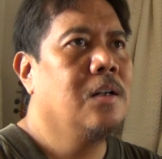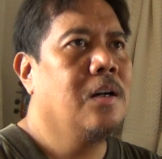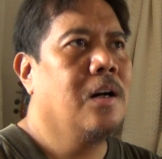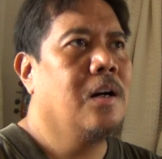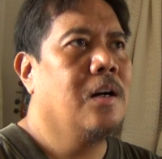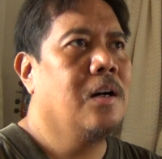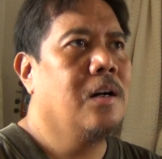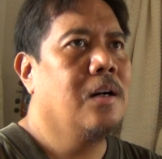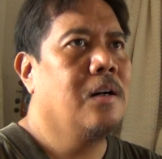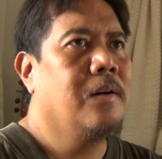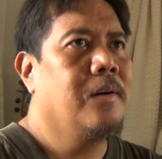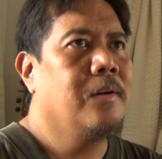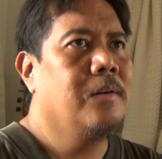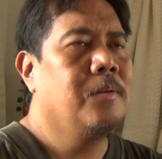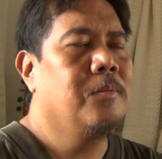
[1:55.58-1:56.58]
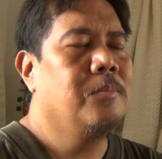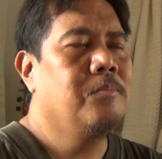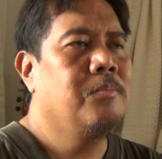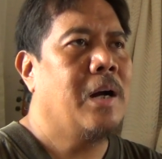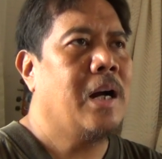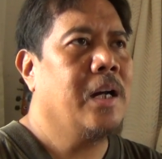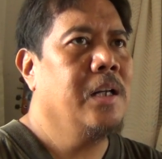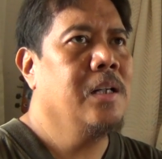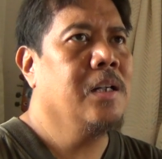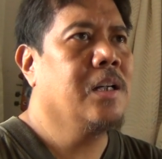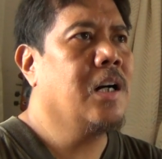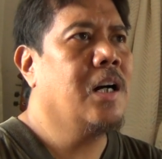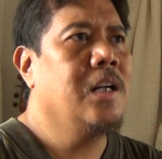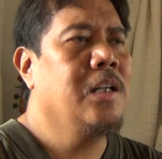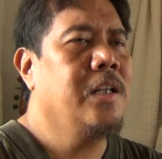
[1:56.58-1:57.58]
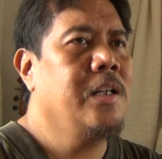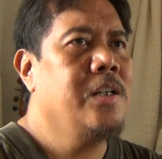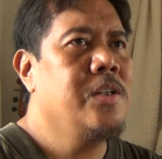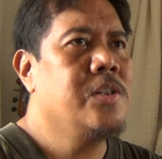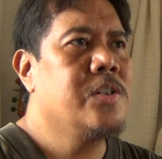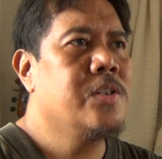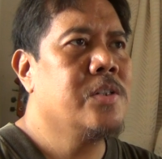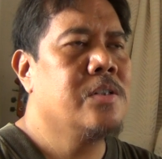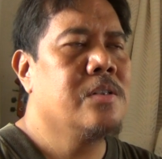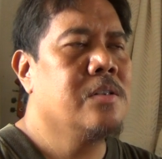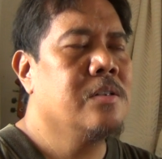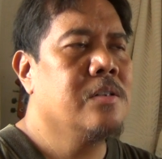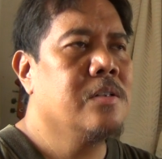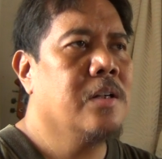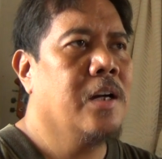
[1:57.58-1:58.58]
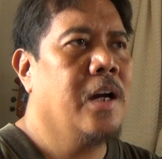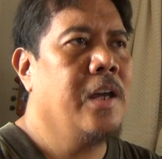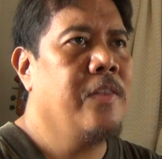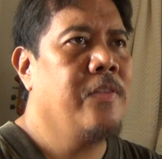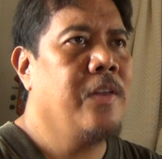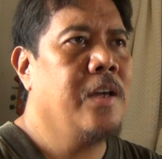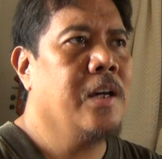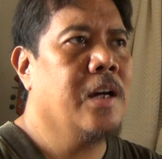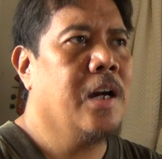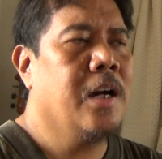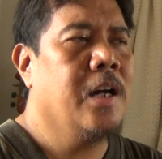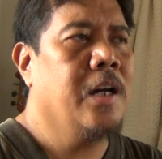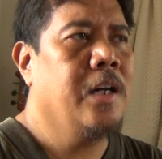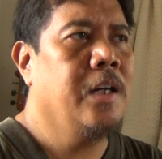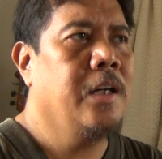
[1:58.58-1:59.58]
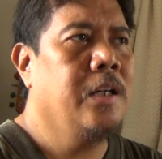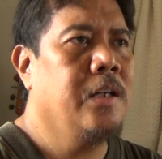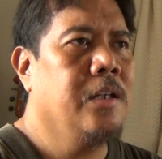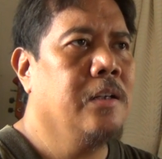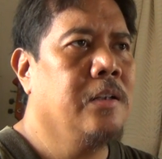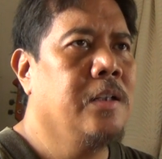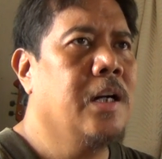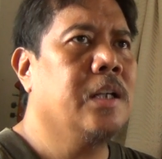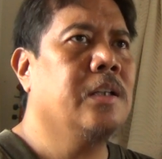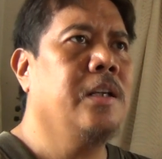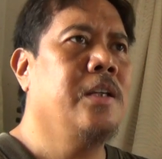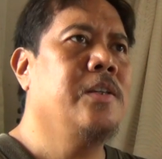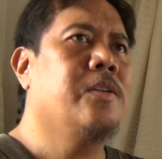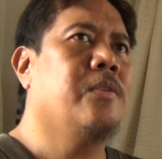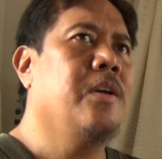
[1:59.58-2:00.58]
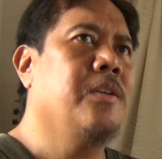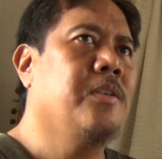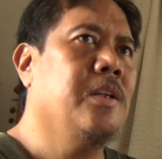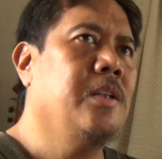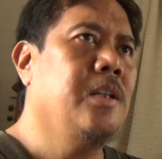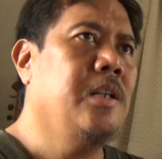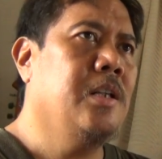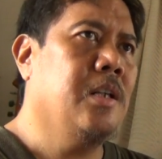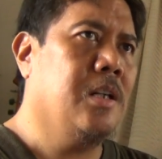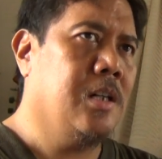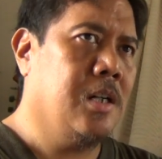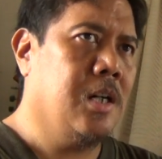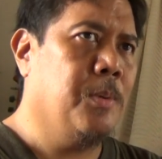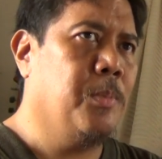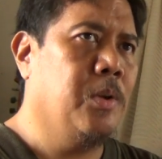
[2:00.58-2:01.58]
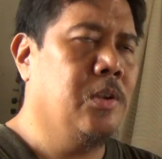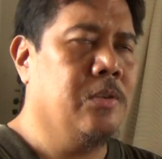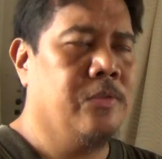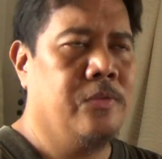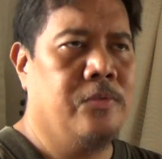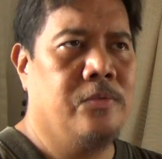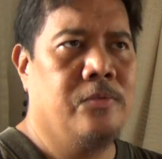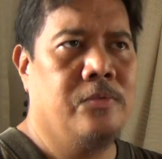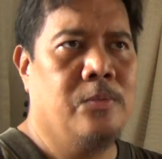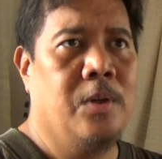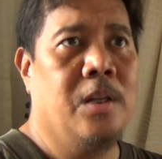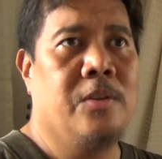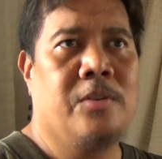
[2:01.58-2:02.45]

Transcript: Back in college, I think I got interested in a couple of, well,